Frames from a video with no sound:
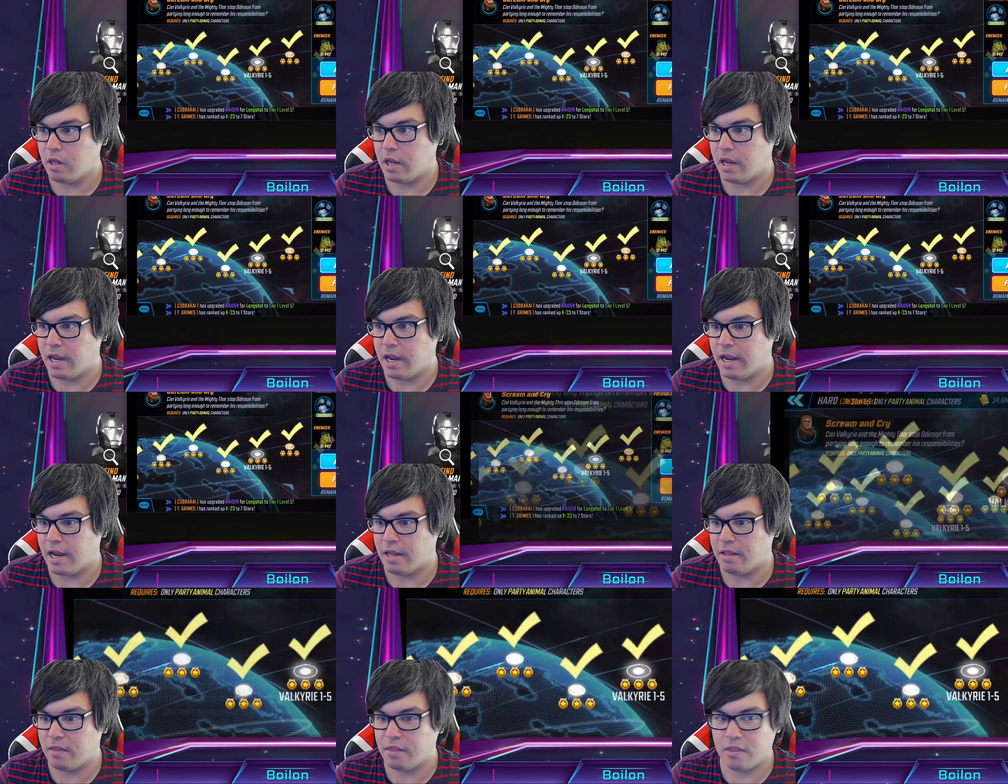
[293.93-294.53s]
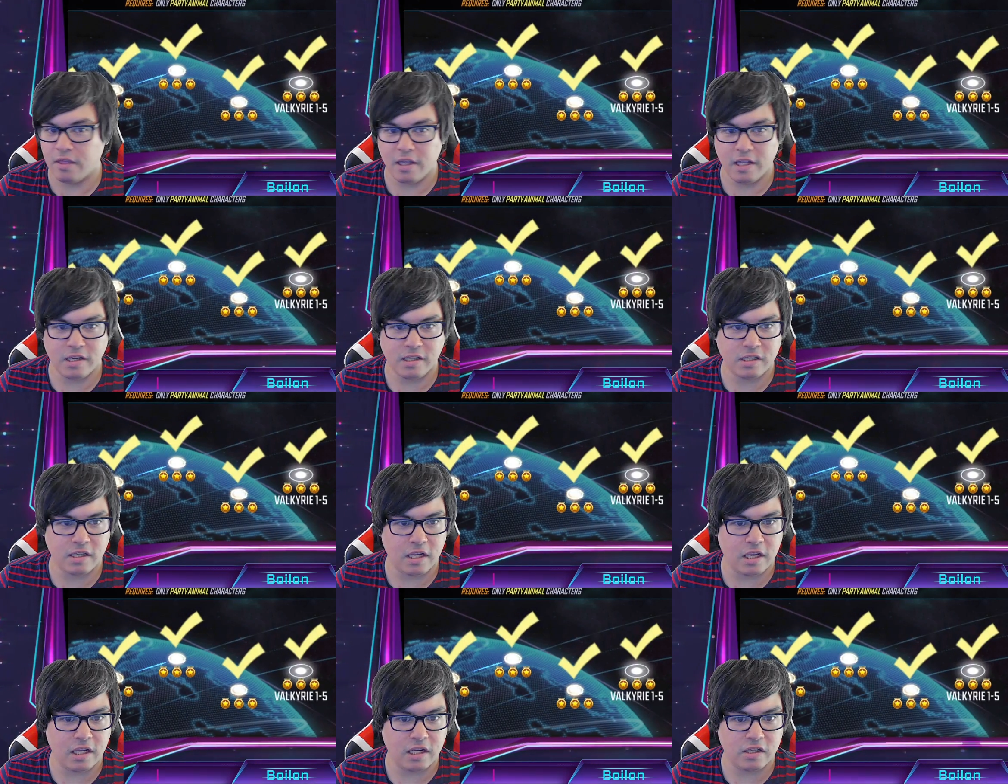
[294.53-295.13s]
And
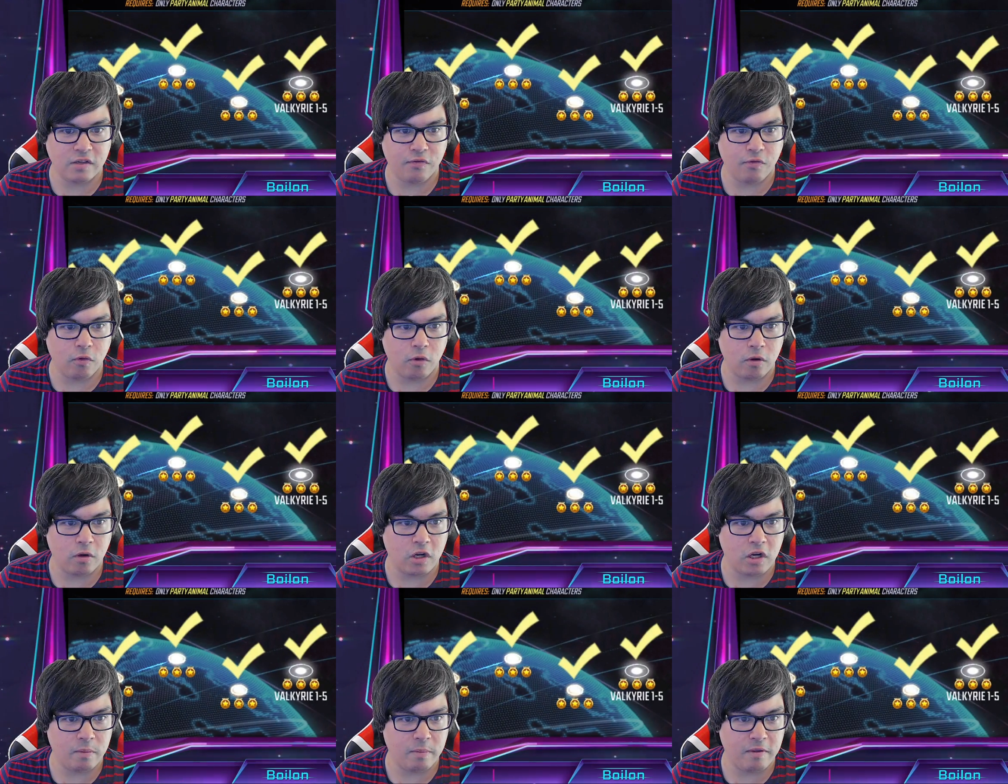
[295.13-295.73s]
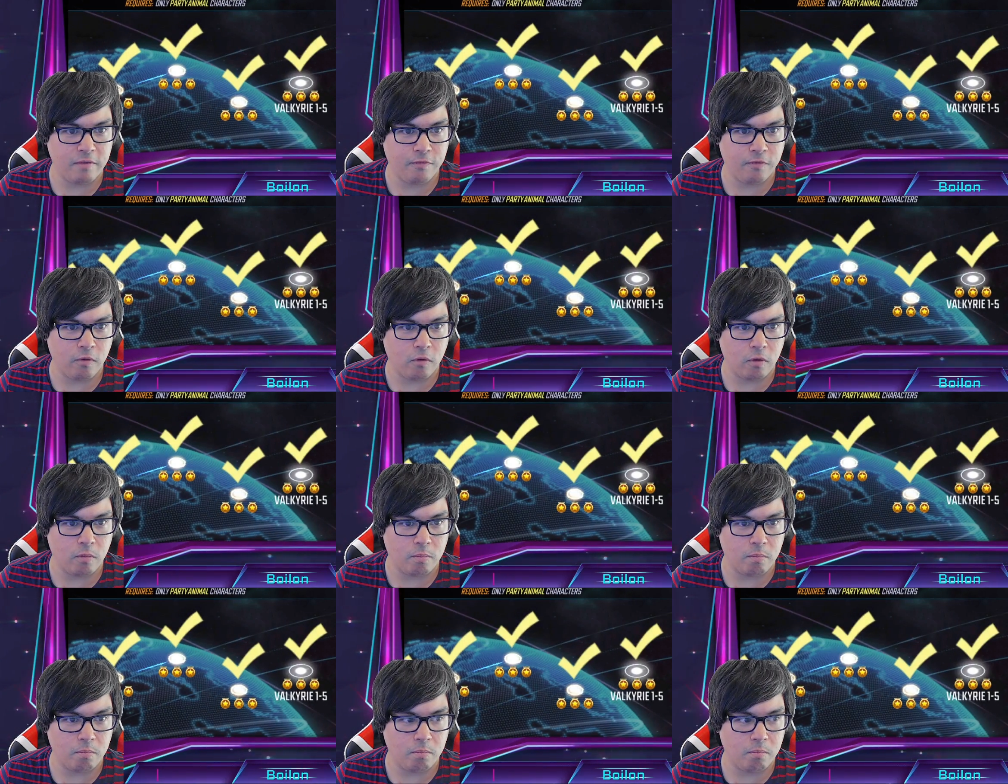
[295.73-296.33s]
this is for going to be
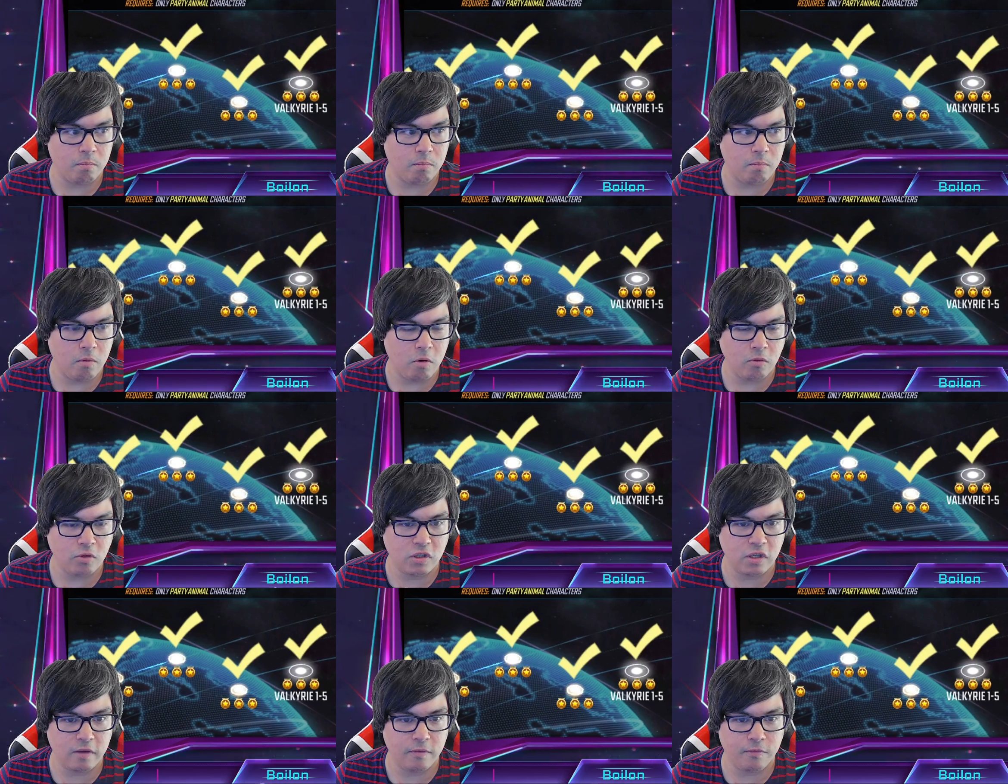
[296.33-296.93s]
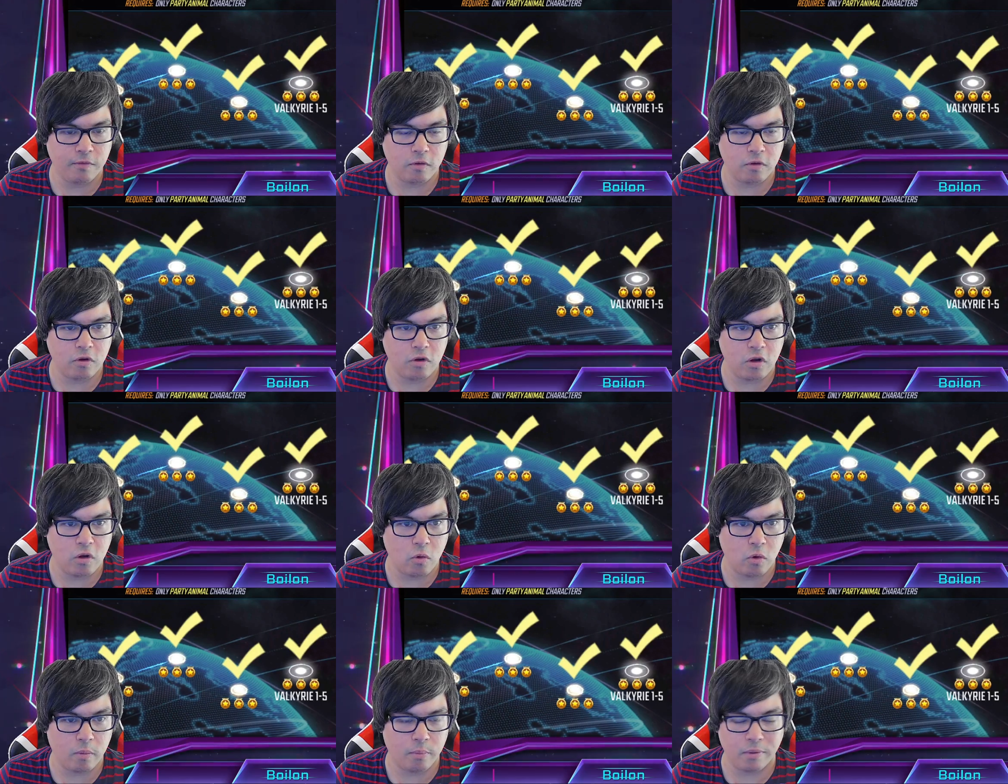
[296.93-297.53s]
for mostly for
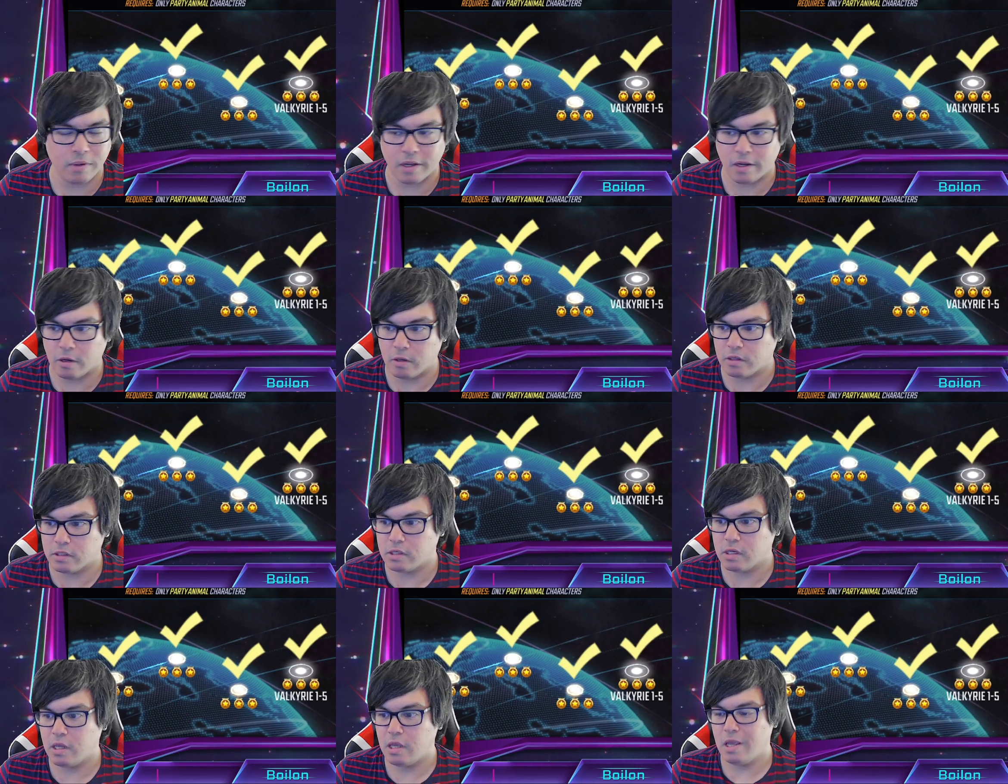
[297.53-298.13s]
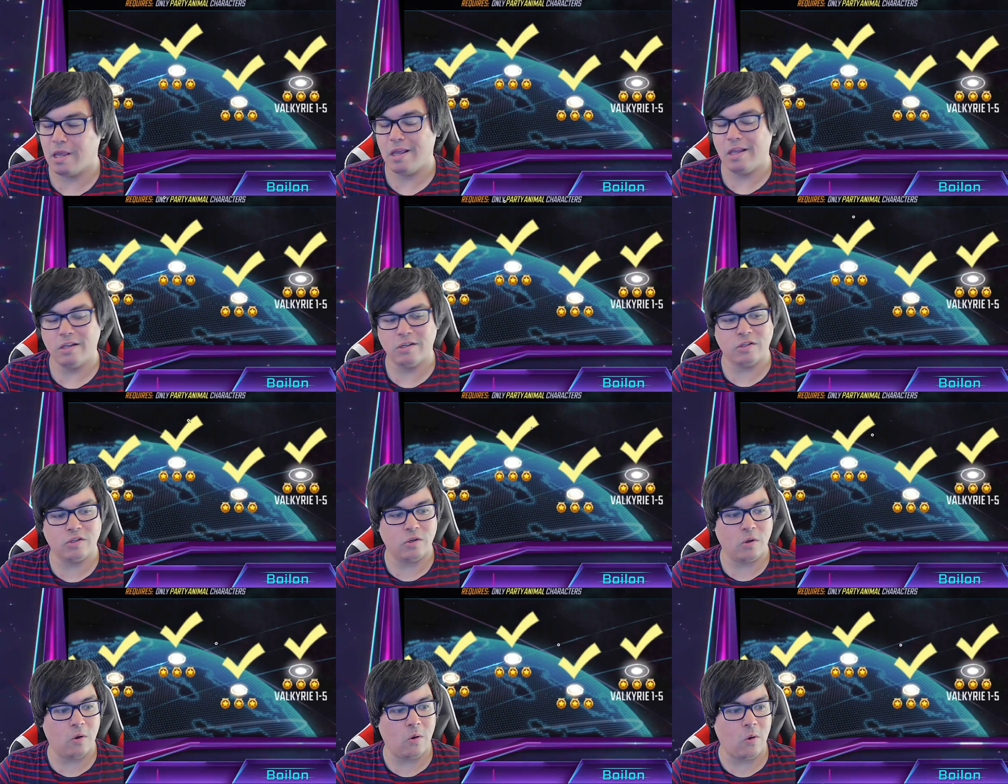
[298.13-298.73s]
newer players.
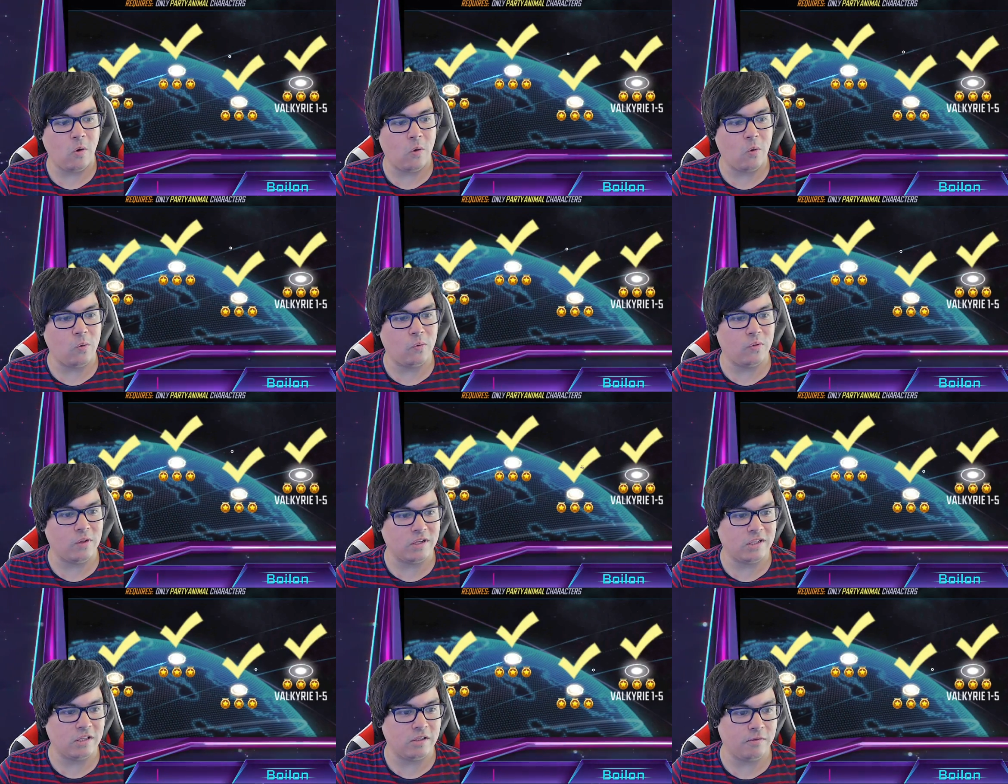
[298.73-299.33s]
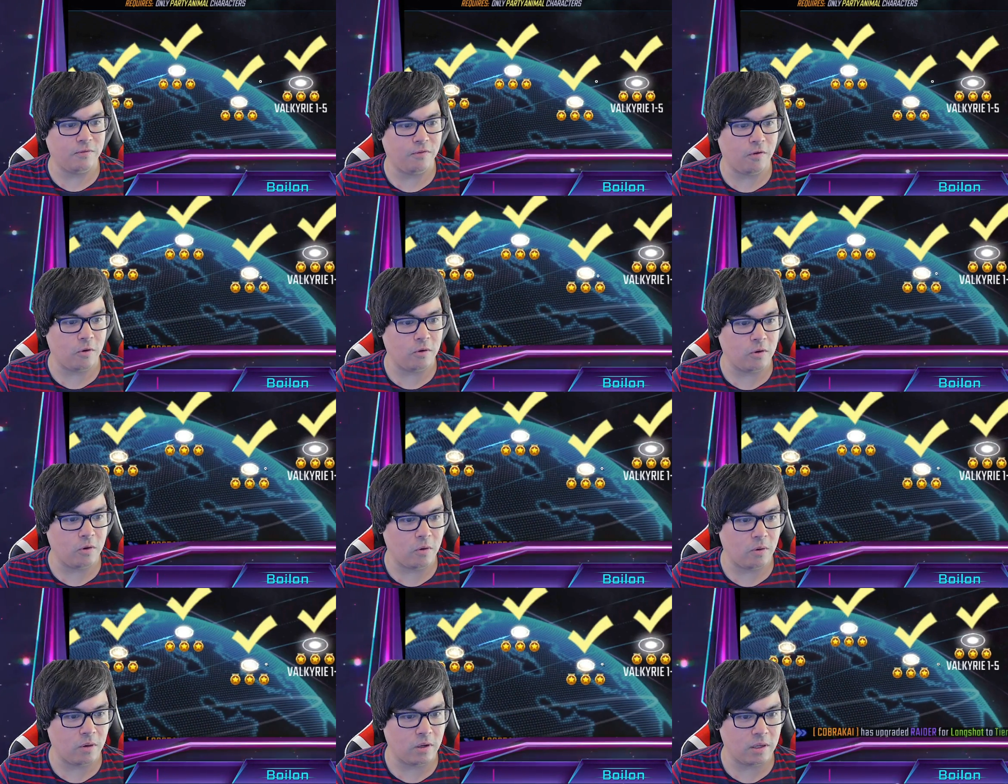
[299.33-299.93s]
So this is a
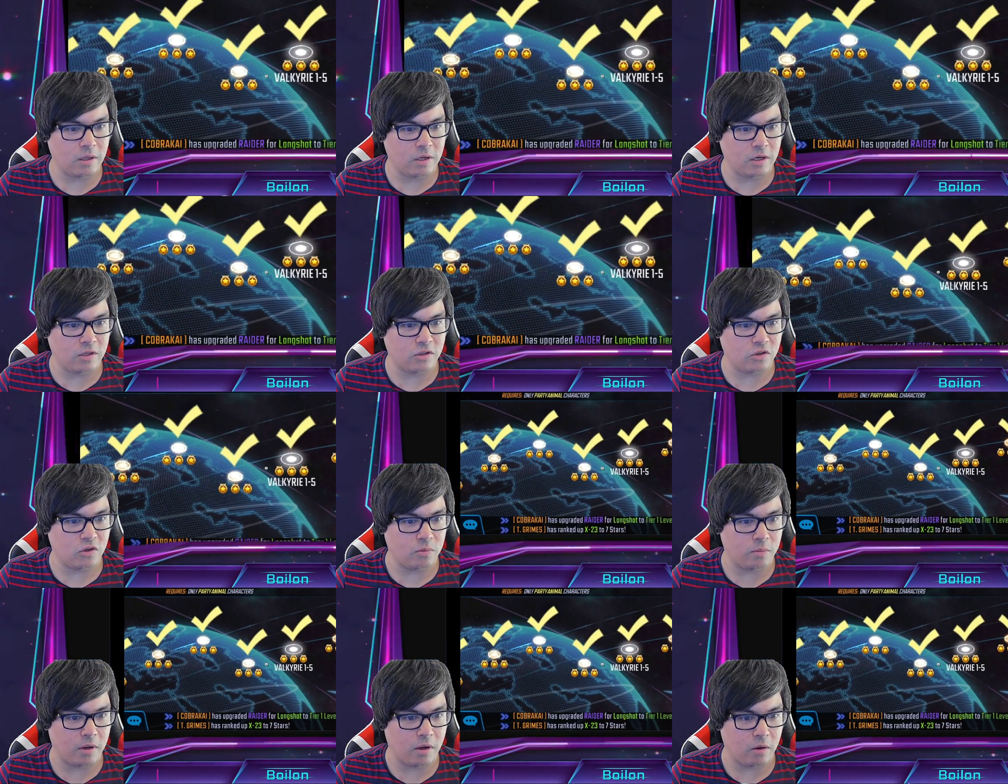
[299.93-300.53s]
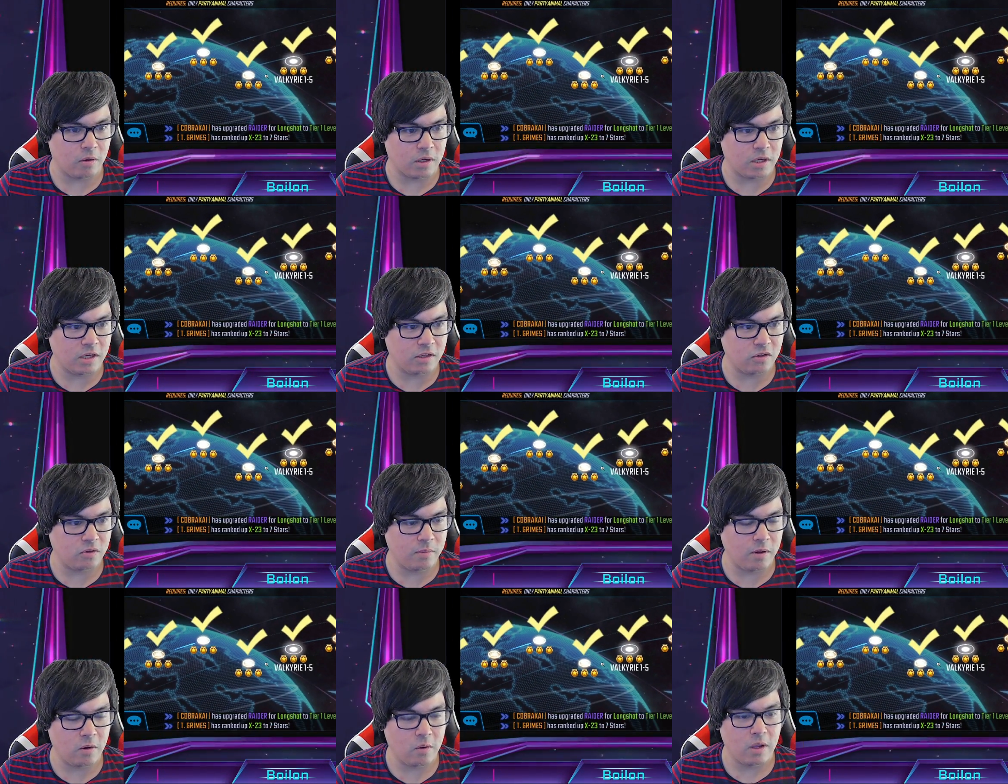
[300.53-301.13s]
photo. I'm going to zoom out. Can I
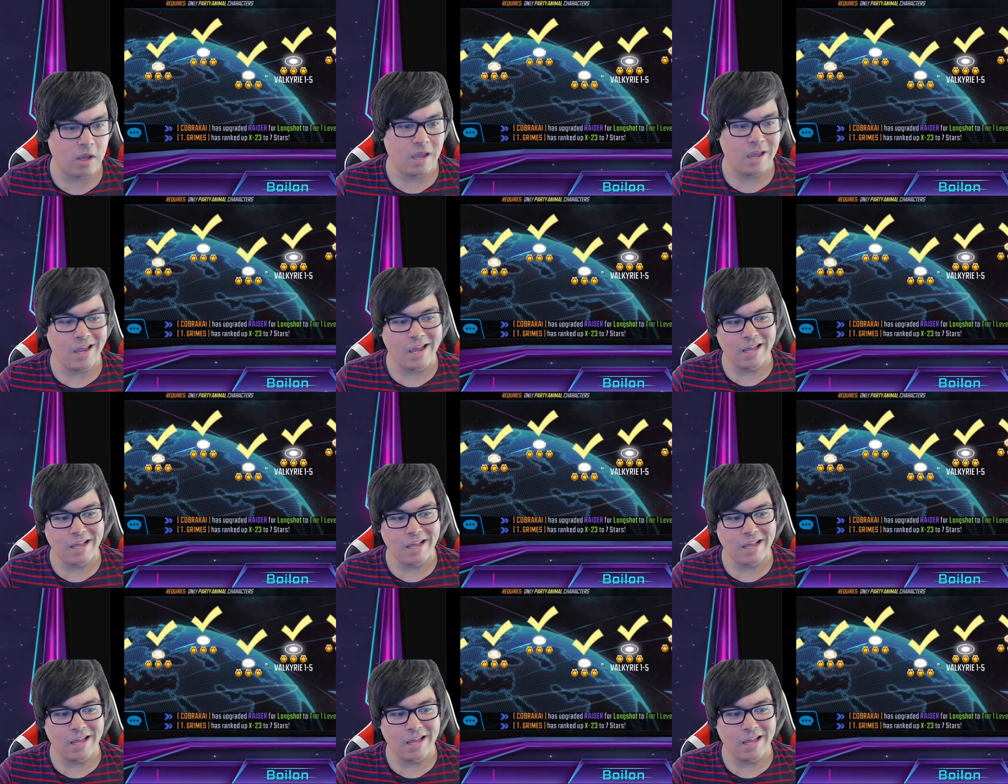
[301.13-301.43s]
zoom out?